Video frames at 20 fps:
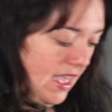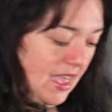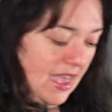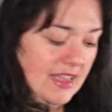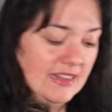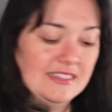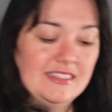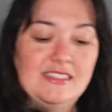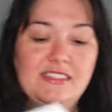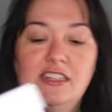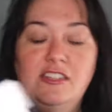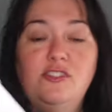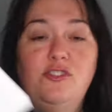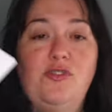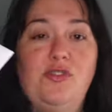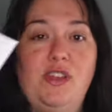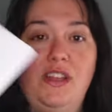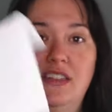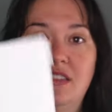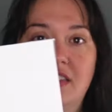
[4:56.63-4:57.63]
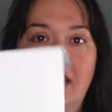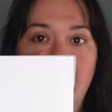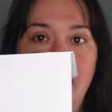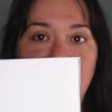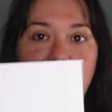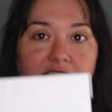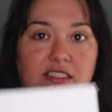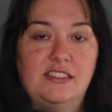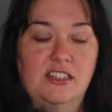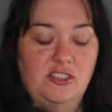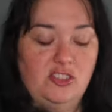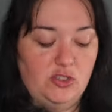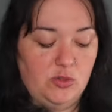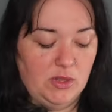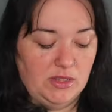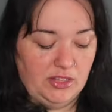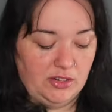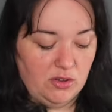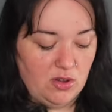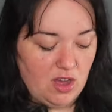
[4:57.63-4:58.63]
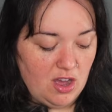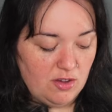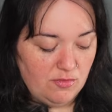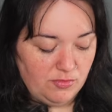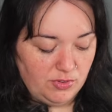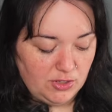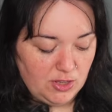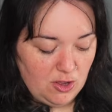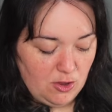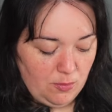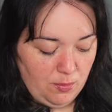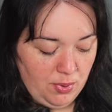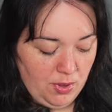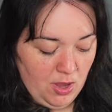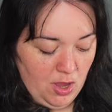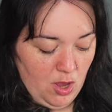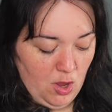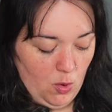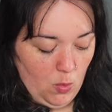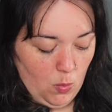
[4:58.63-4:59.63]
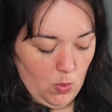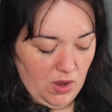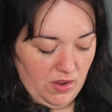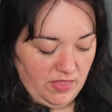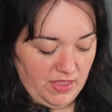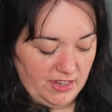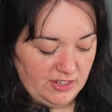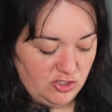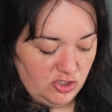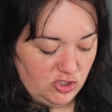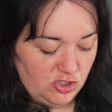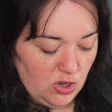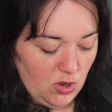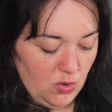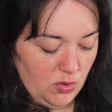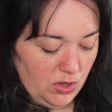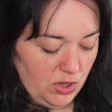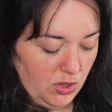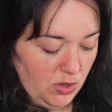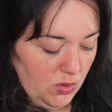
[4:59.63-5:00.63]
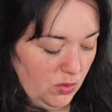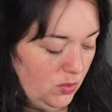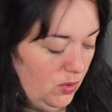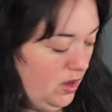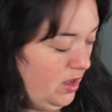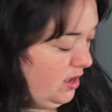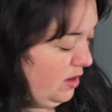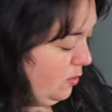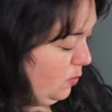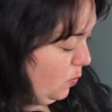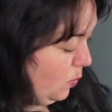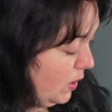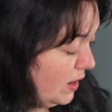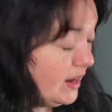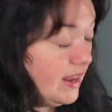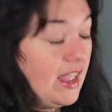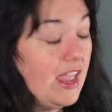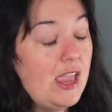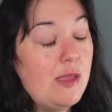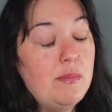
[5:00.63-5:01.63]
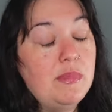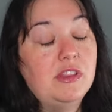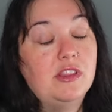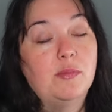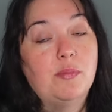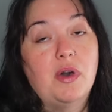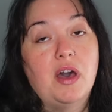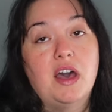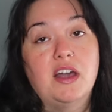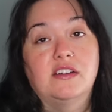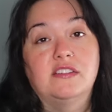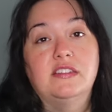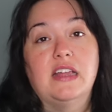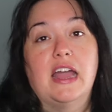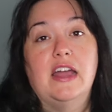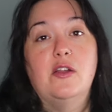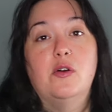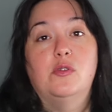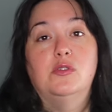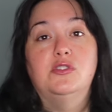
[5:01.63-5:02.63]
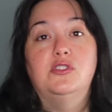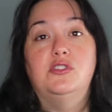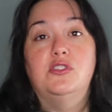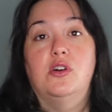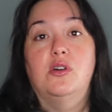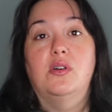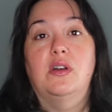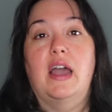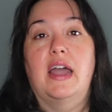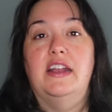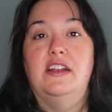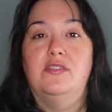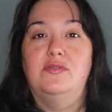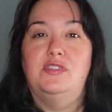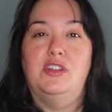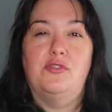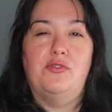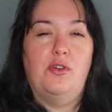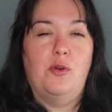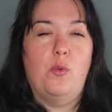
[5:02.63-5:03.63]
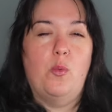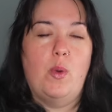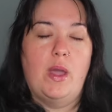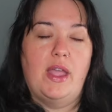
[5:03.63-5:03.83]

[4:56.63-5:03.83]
And Stitch Fix likes to send you a little envelope where they show you what came in the box and also kind of different